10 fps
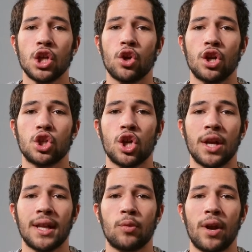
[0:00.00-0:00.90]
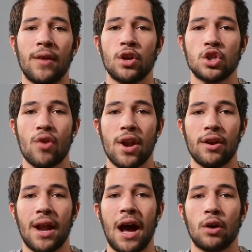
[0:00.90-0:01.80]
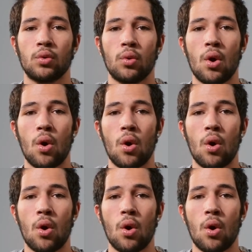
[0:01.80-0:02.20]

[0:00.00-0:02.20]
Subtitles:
you're ensuring that whatever is rendered out